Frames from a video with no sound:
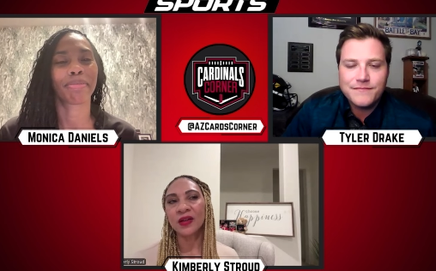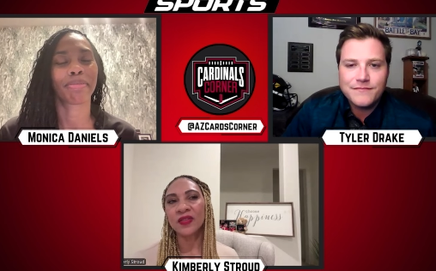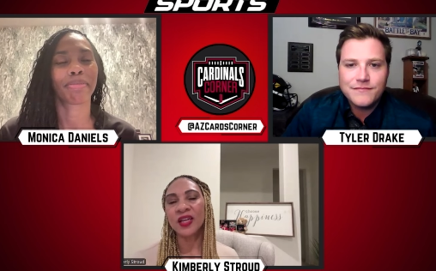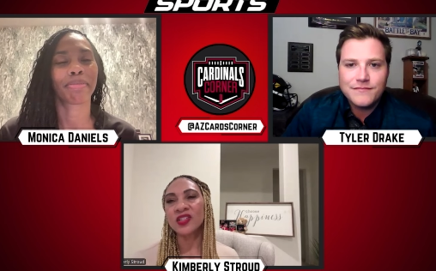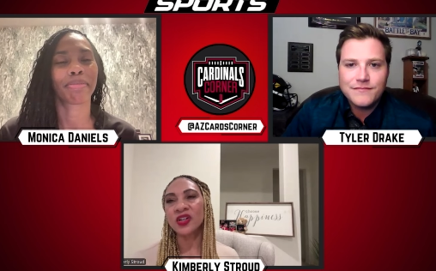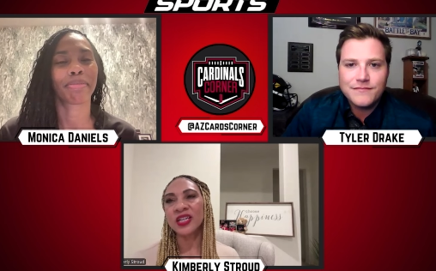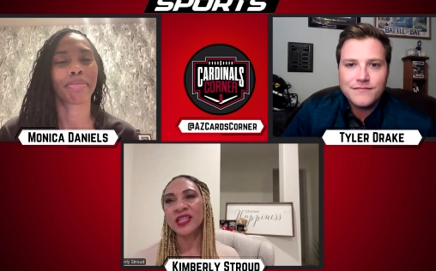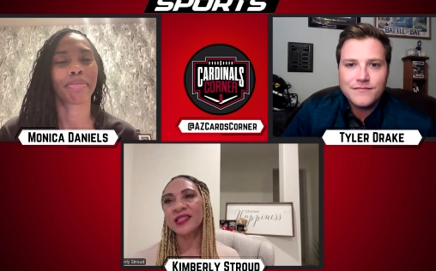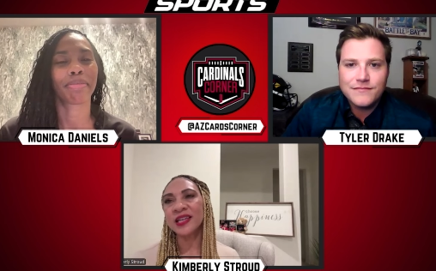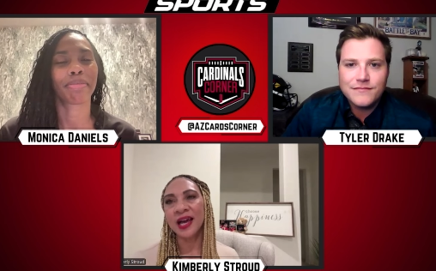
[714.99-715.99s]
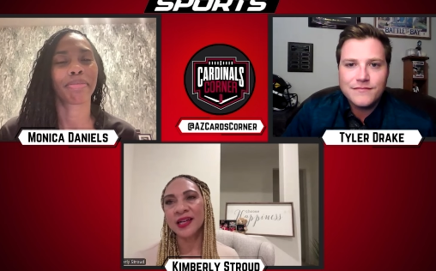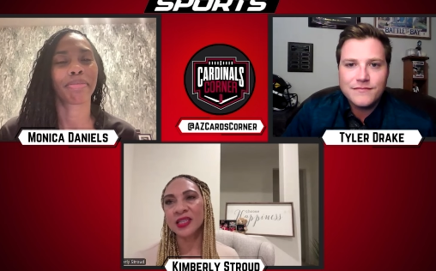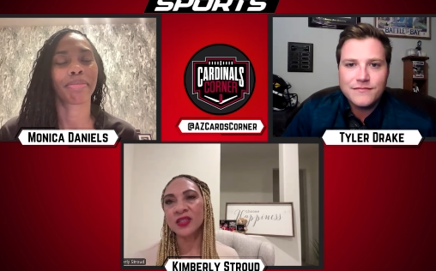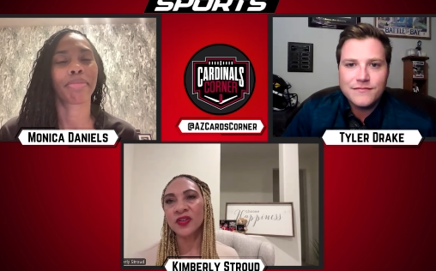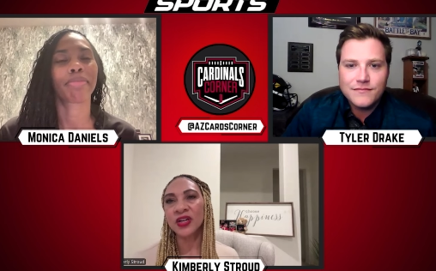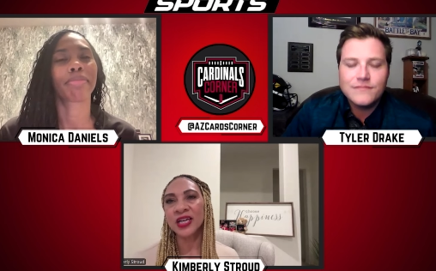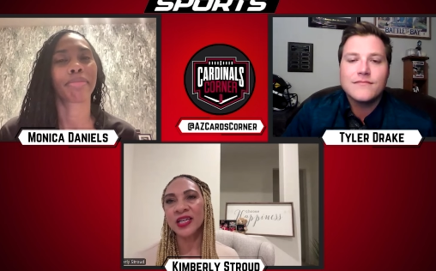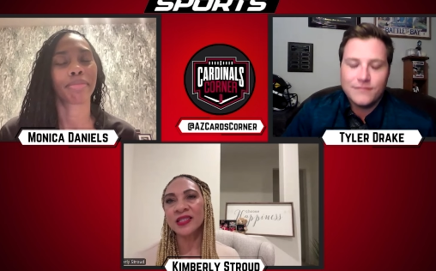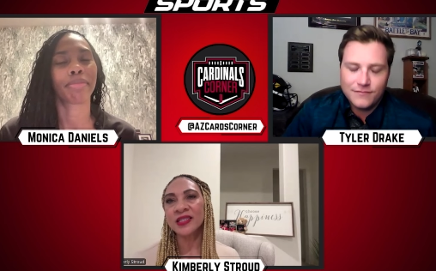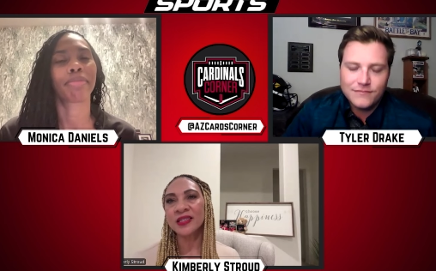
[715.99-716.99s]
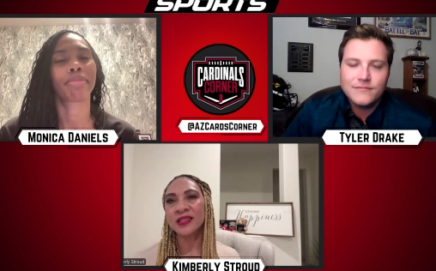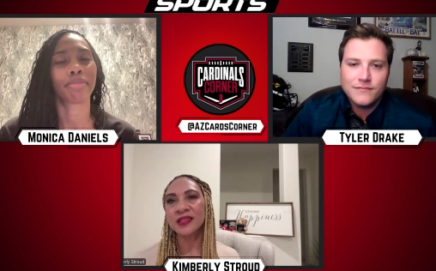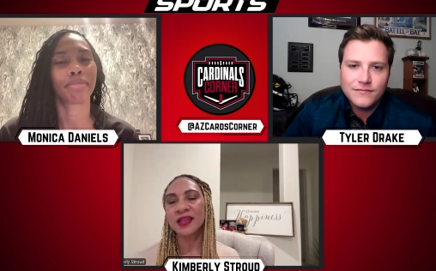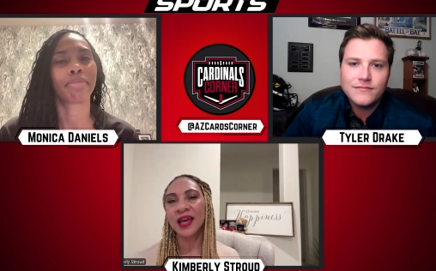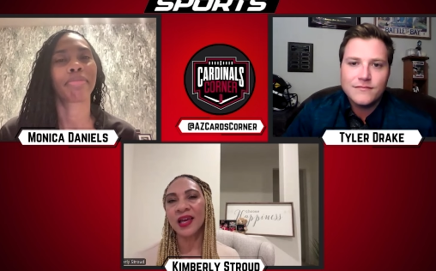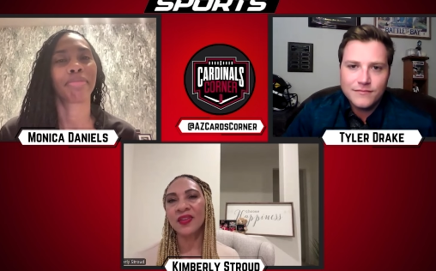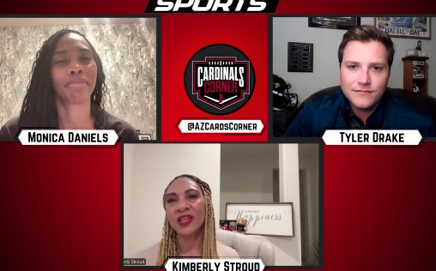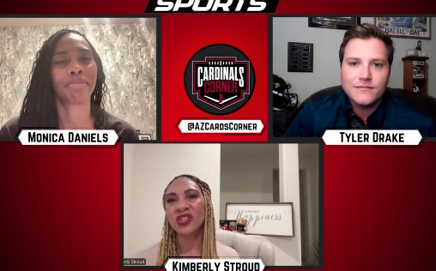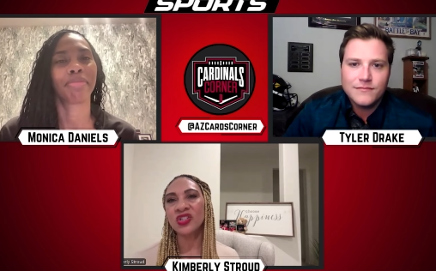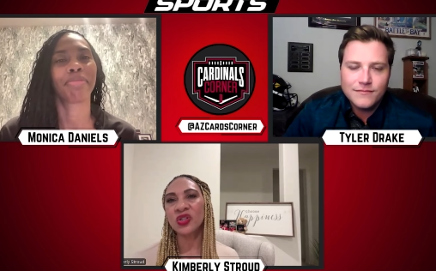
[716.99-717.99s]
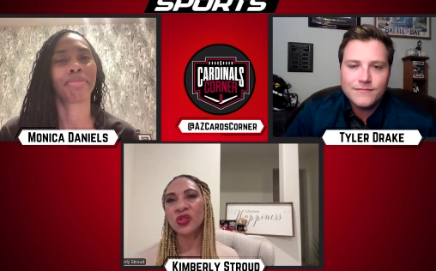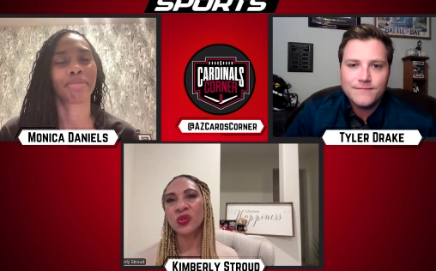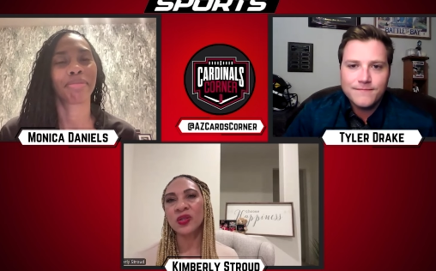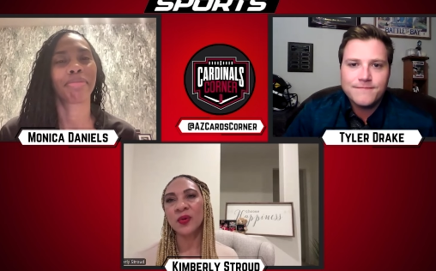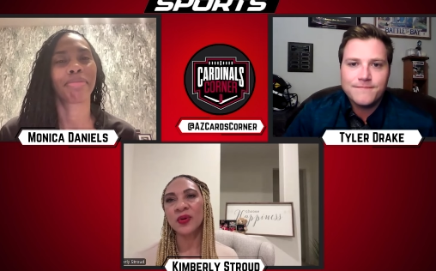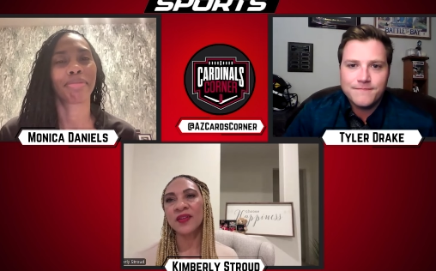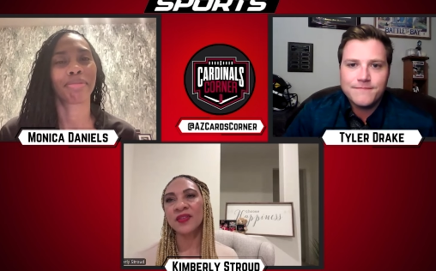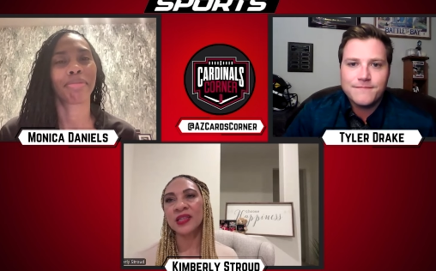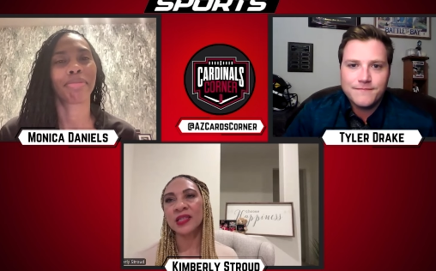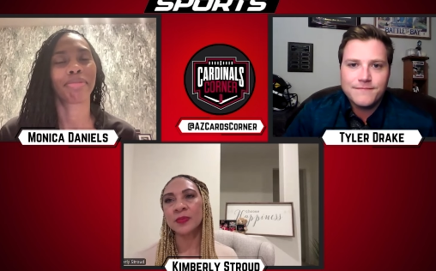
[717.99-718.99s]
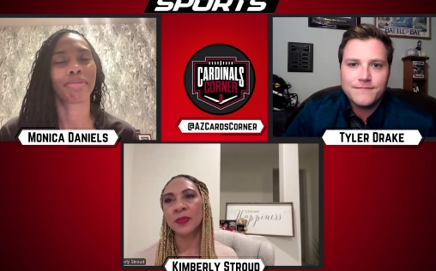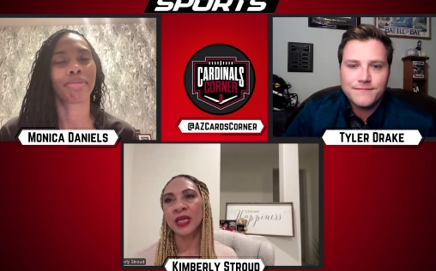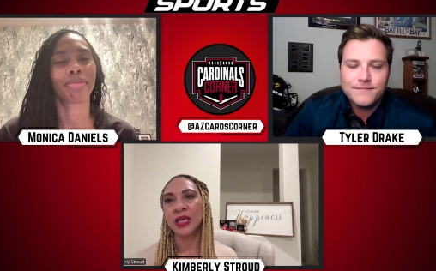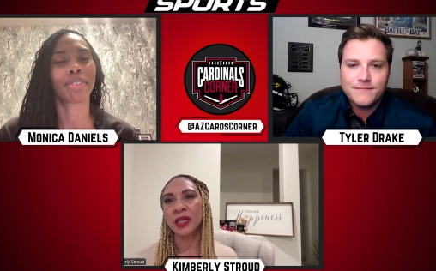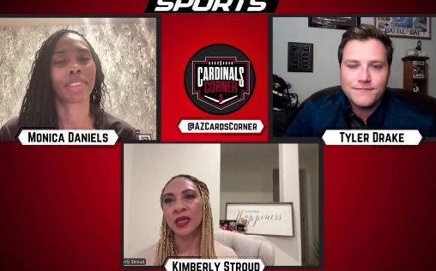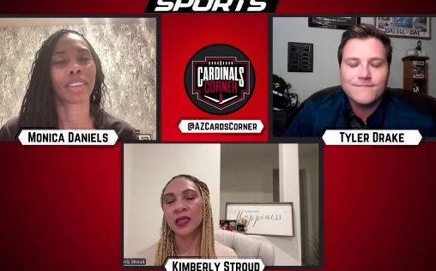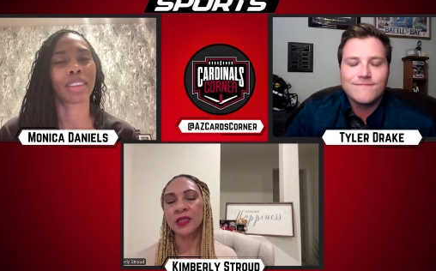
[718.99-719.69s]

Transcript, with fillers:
Speaker 1: things are easy access for us and then mm-hmm. two that we have endless money.